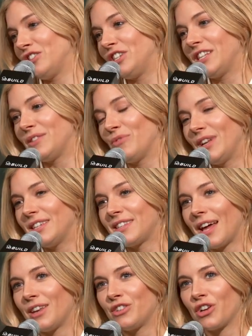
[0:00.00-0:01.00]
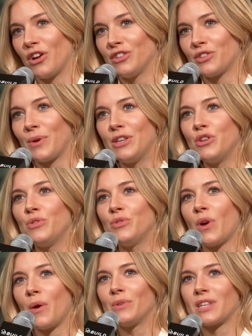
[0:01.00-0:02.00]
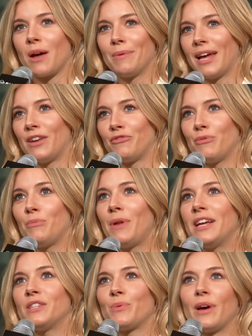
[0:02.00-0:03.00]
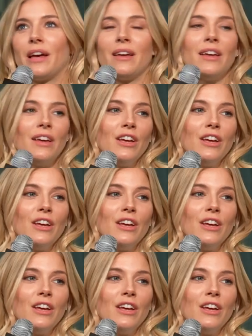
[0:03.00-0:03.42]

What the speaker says: She didn't really stand a chance. So I knew I was coming at it from a place where